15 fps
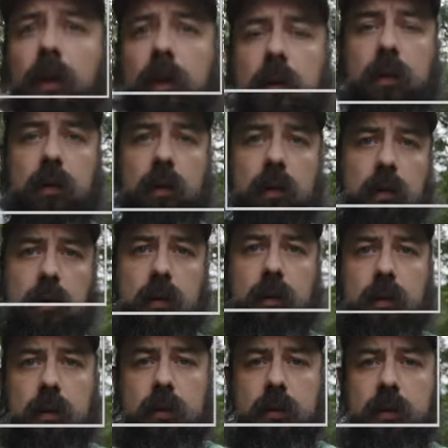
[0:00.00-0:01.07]

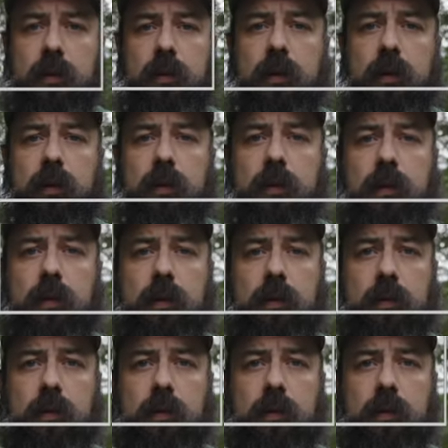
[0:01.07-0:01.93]
(no one is talking)